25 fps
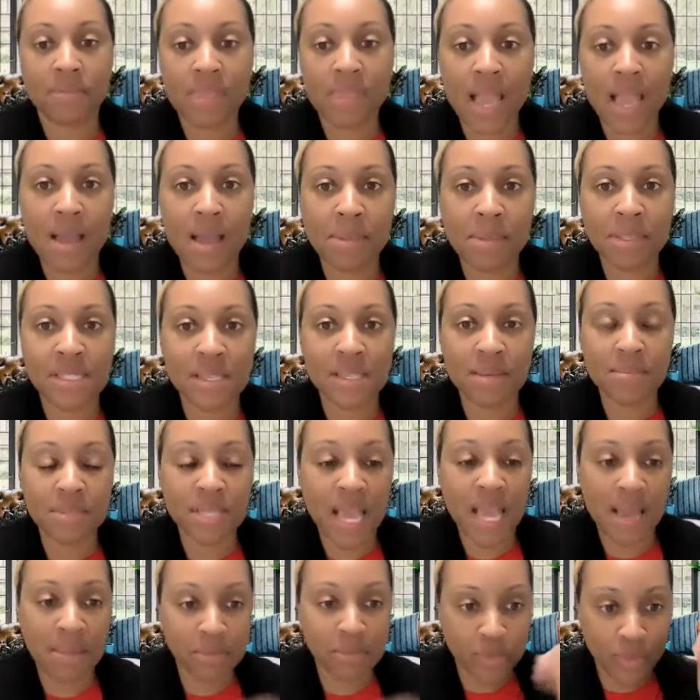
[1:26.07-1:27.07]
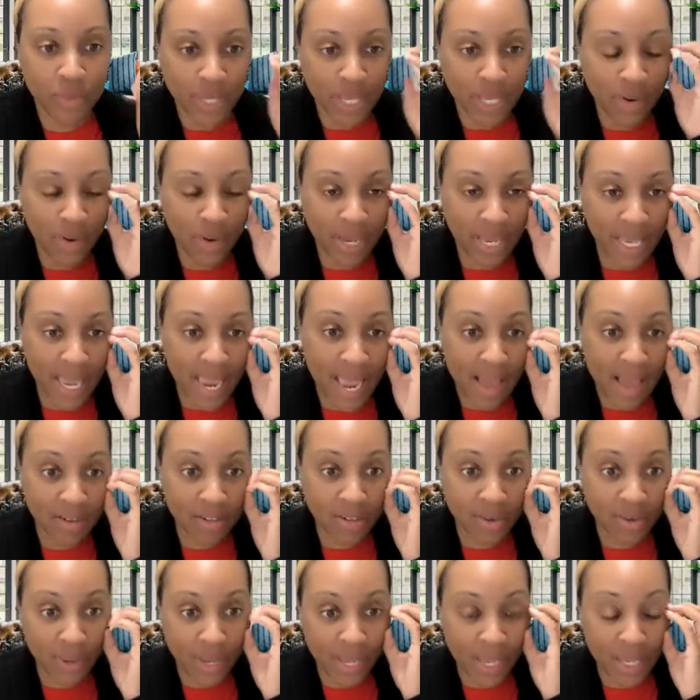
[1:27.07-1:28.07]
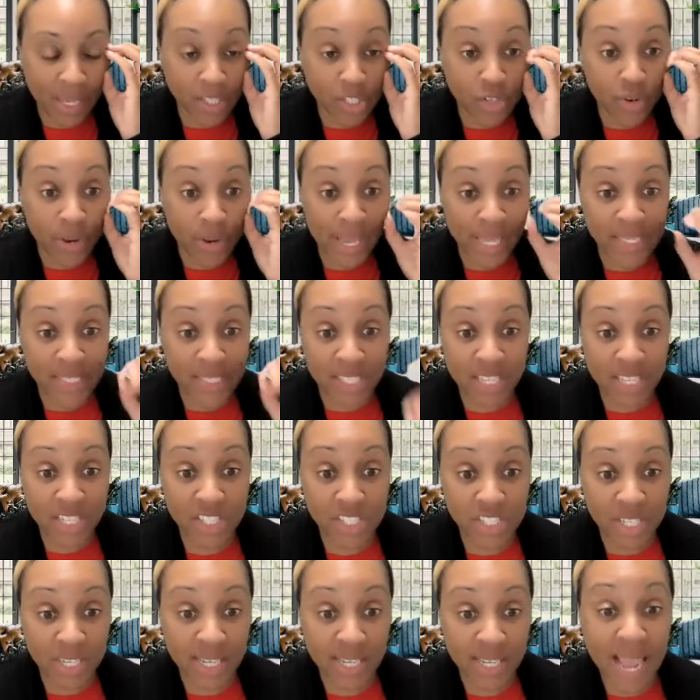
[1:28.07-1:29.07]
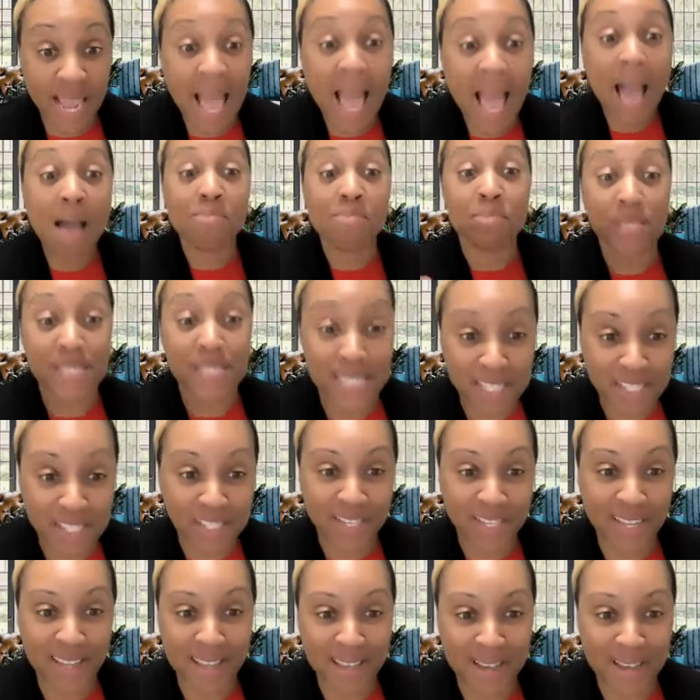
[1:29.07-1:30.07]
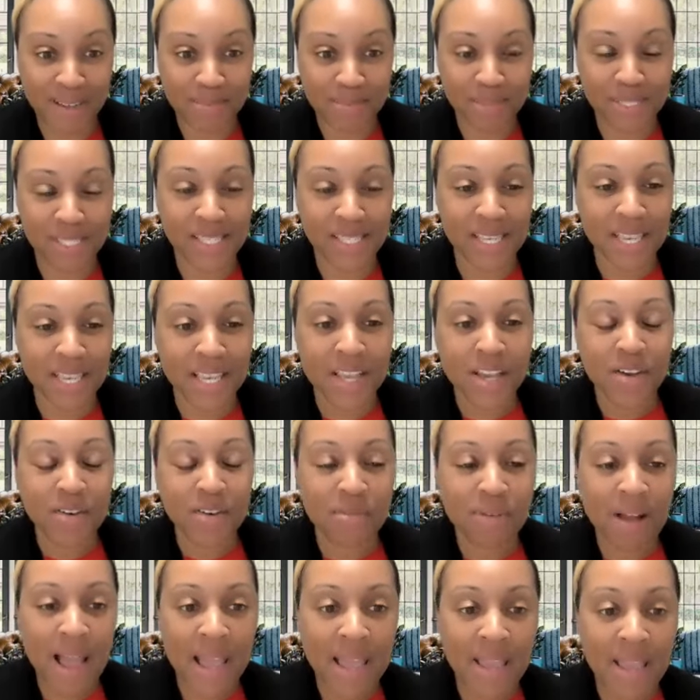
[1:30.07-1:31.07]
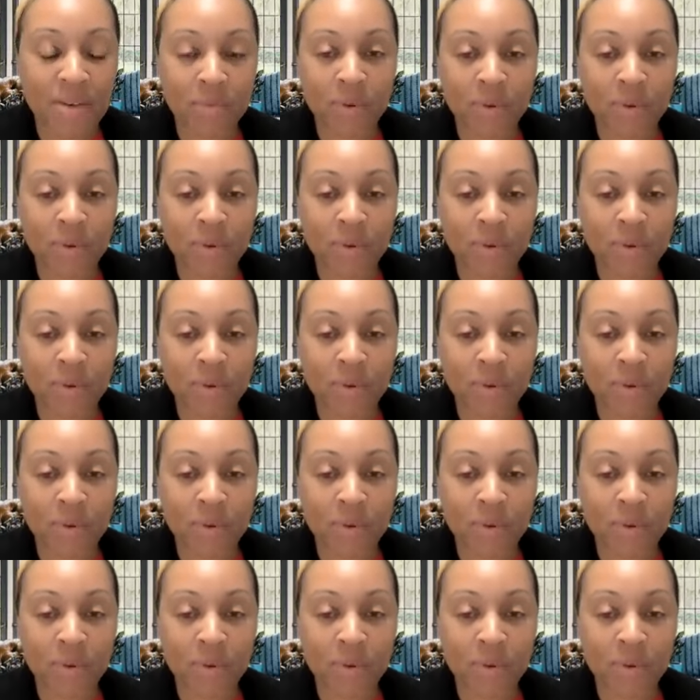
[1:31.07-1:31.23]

Um, and sometimes when you're encountering transition, opposition comes right?